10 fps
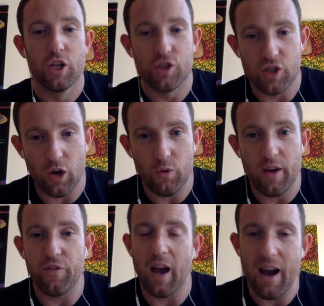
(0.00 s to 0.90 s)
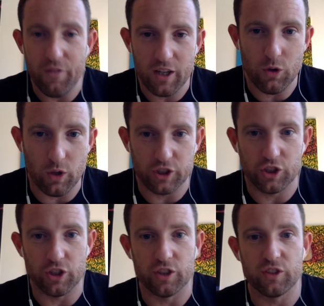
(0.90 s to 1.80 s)
So if you have any
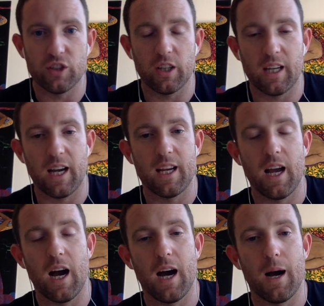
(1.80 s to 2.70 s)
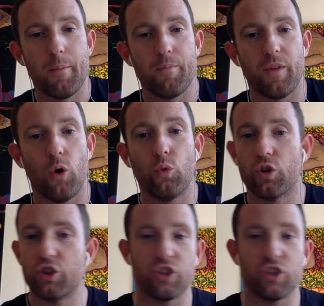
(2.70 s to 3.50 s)
questions, okay, um, all good.